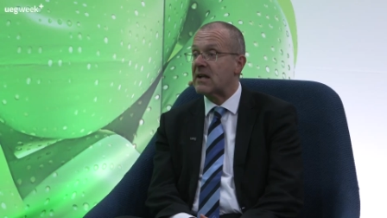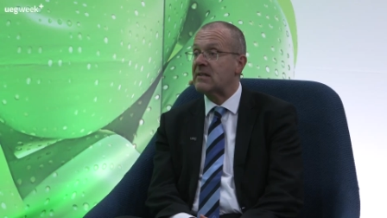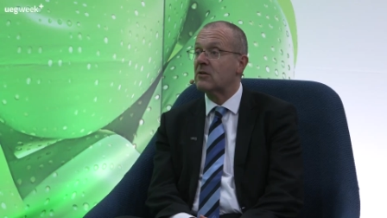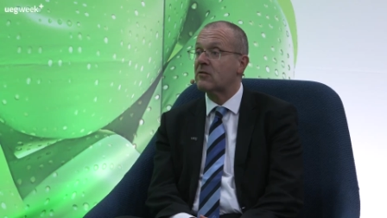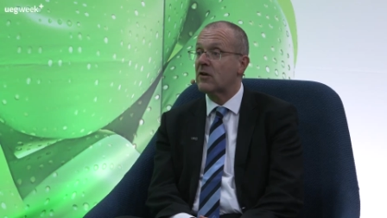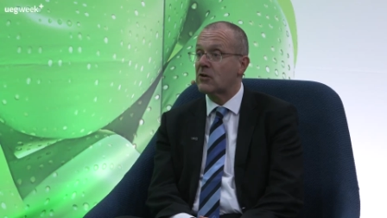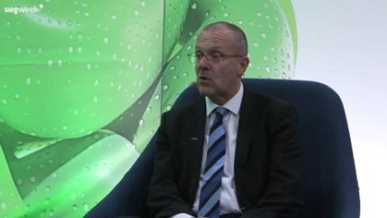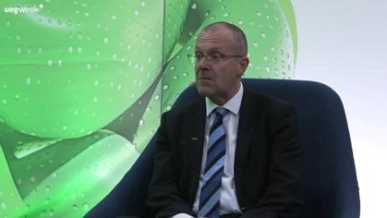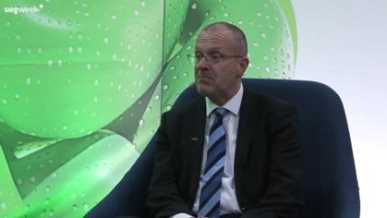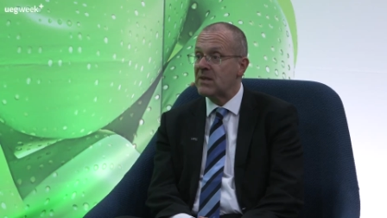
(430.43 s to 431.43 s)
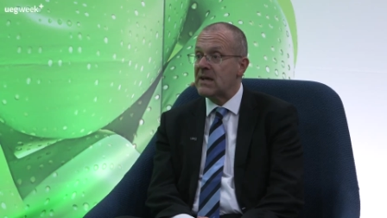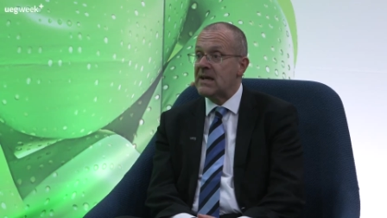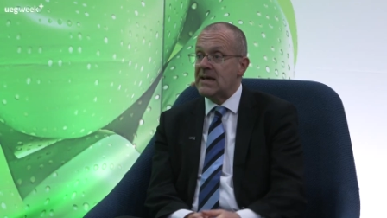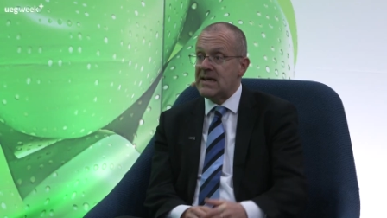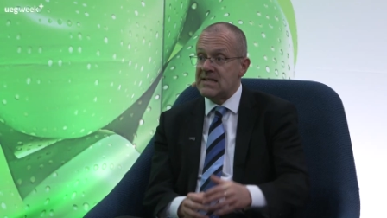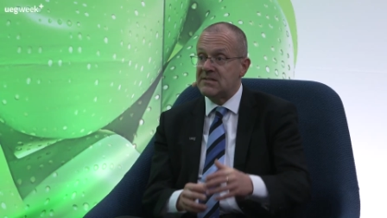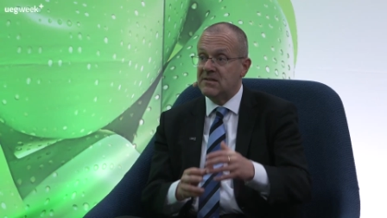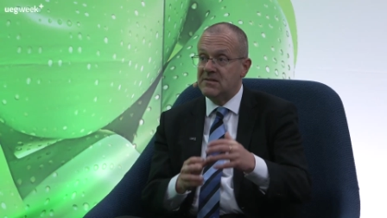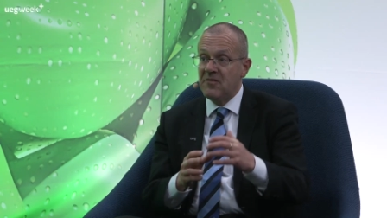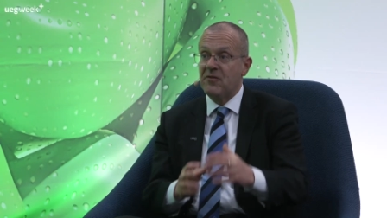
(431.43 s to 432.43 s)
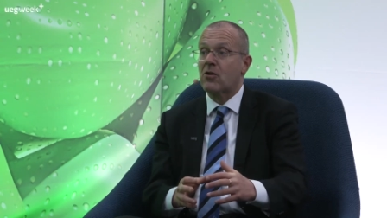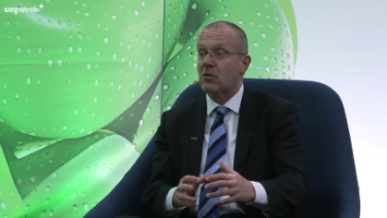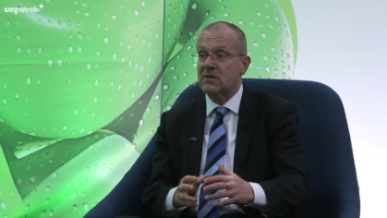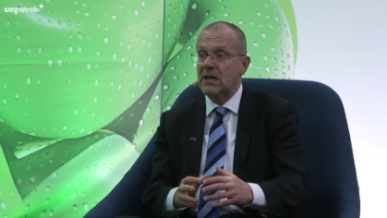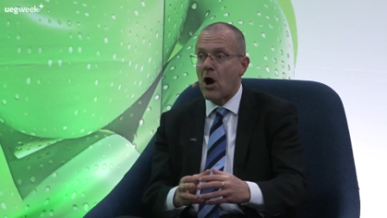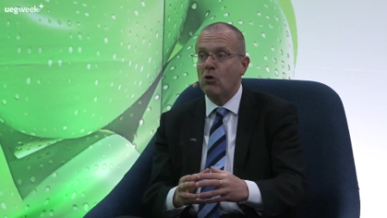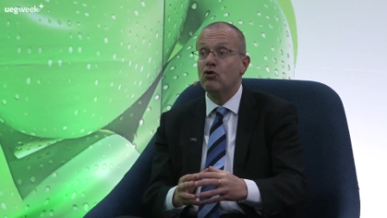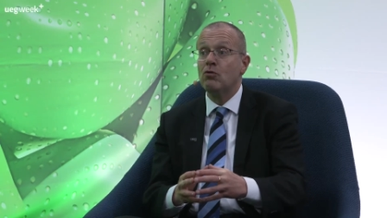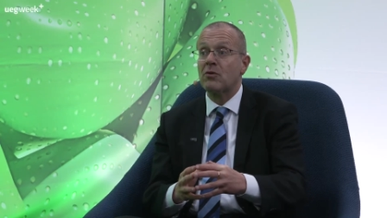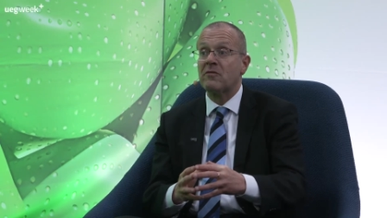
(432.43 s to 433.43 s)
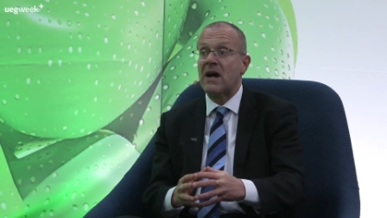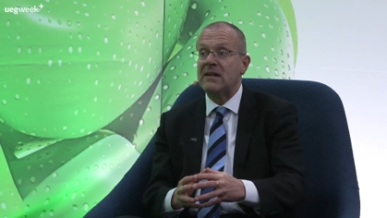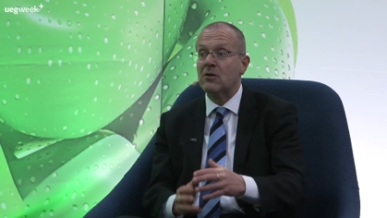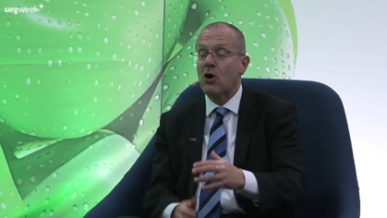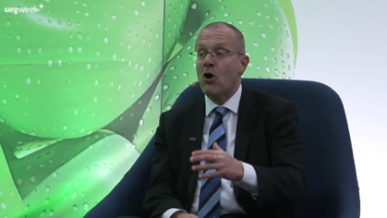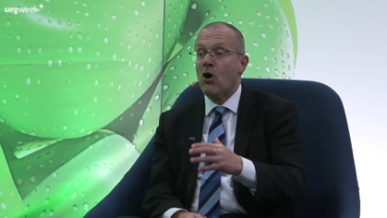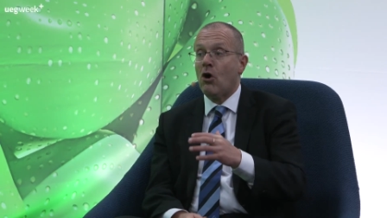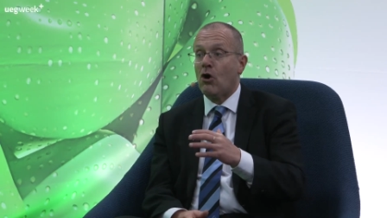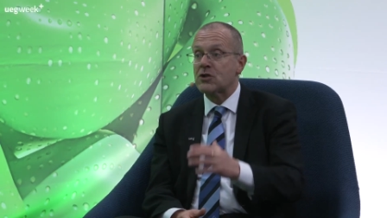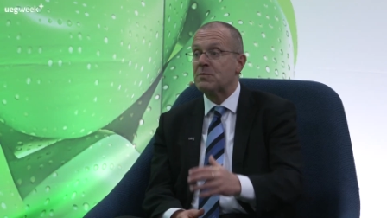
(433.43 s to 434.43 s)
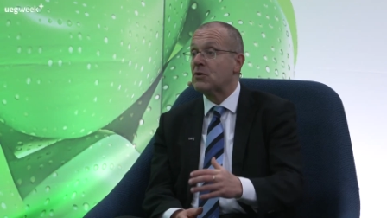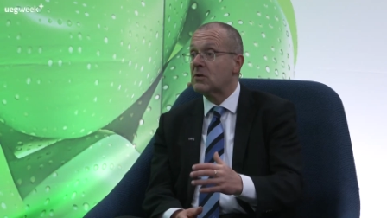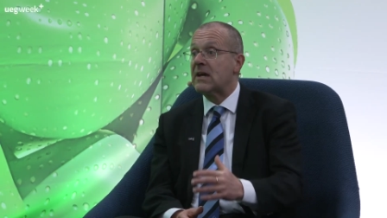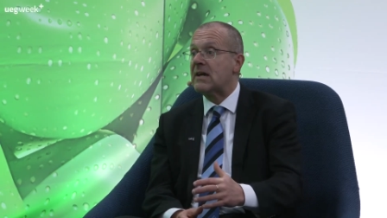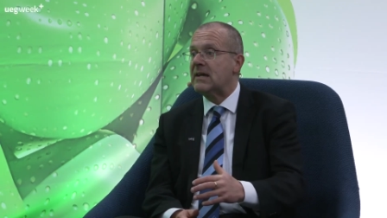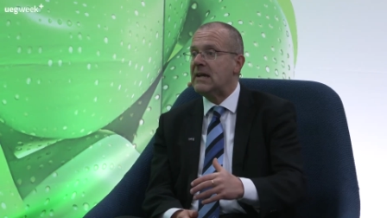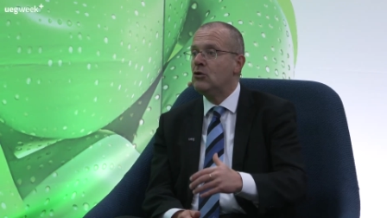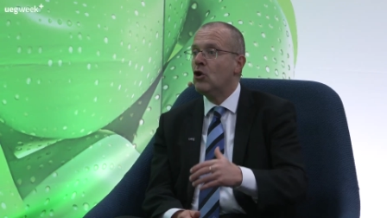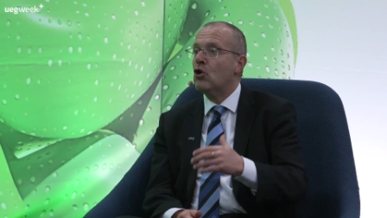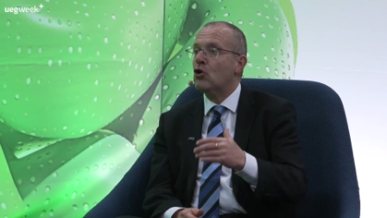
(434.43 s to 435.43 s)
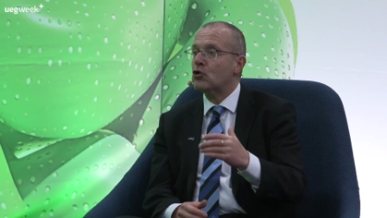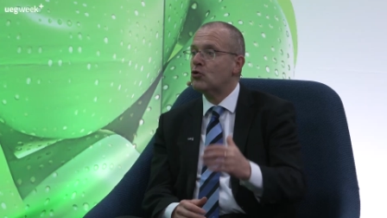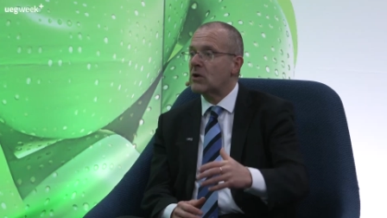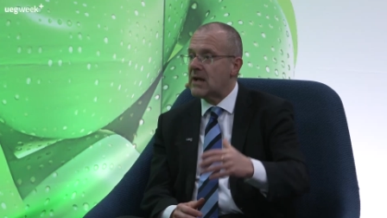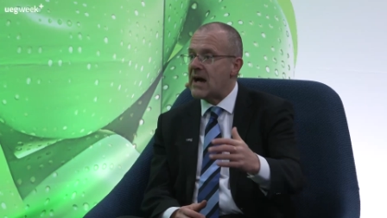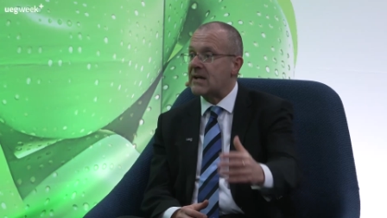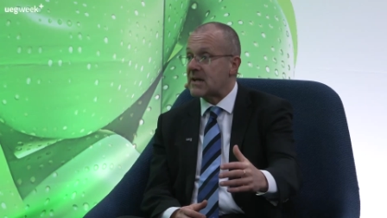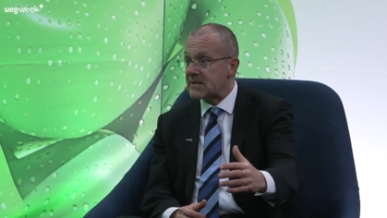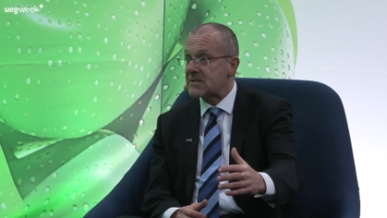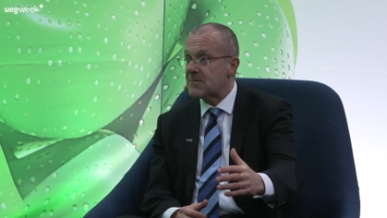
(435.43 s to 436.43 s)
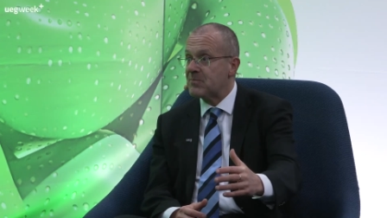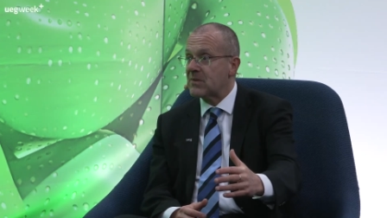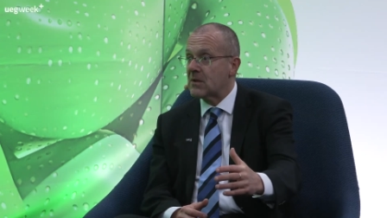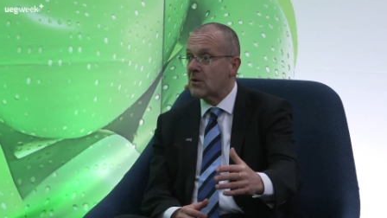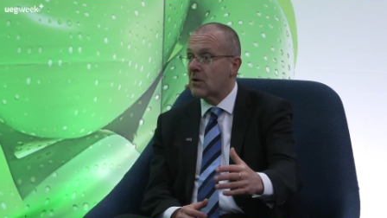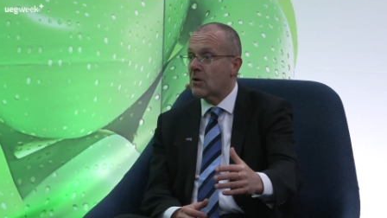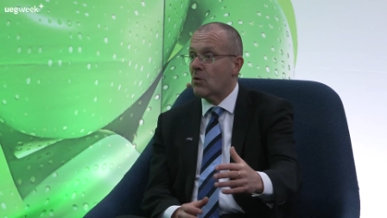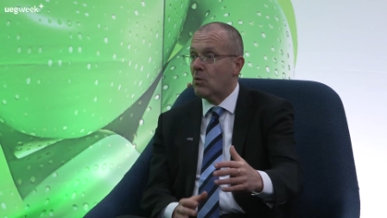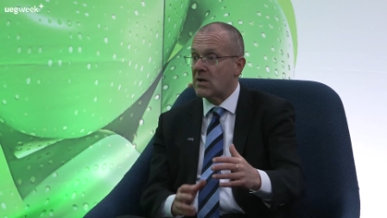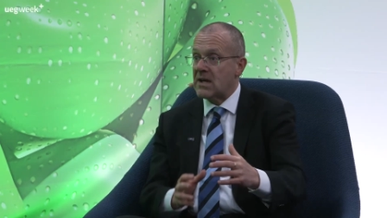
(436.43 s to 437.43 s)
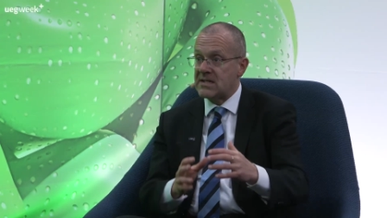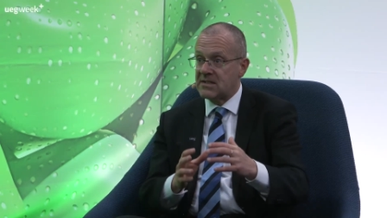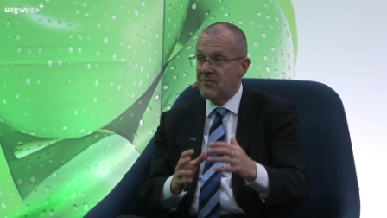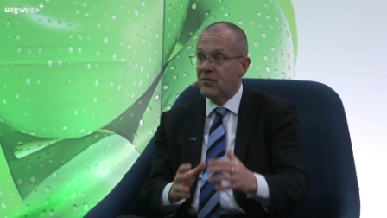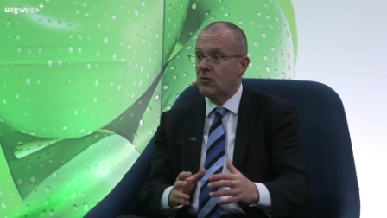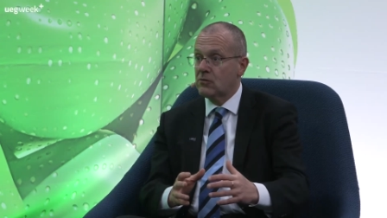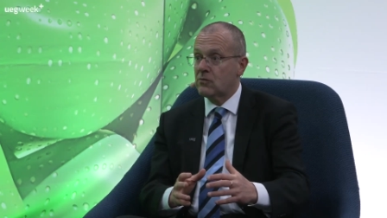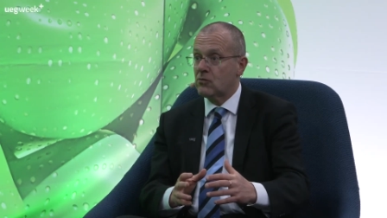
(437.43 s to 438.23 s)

And then the third one is the difficulty. How do you provide hospital care in rural areas where it's difficult